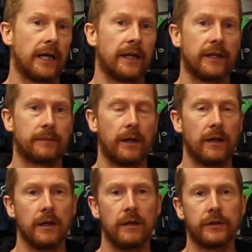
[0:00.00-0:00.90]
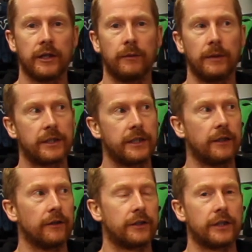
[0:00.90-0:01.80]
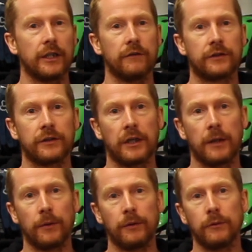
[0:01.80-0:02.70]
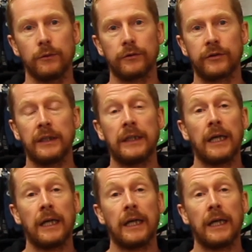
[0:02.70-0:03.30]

and there's been loads of helmets sitting on the shelves, up on the walls,